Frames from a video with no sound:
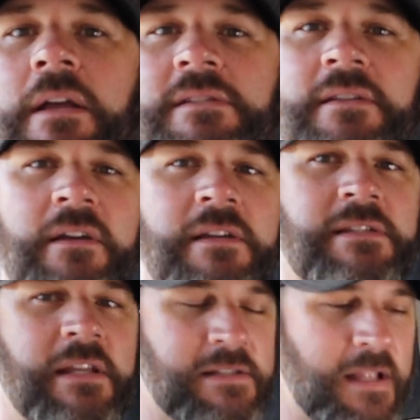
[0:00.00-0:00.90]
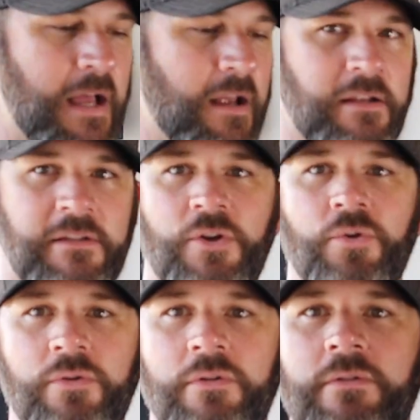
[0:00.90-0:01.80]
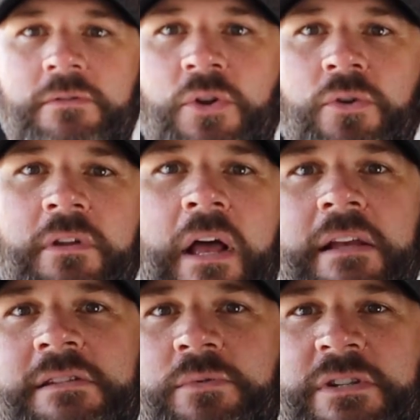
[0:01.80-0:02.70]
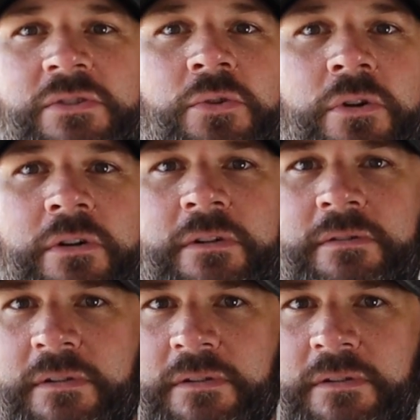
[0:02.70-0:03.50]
As long as it's not a total loss, a restored,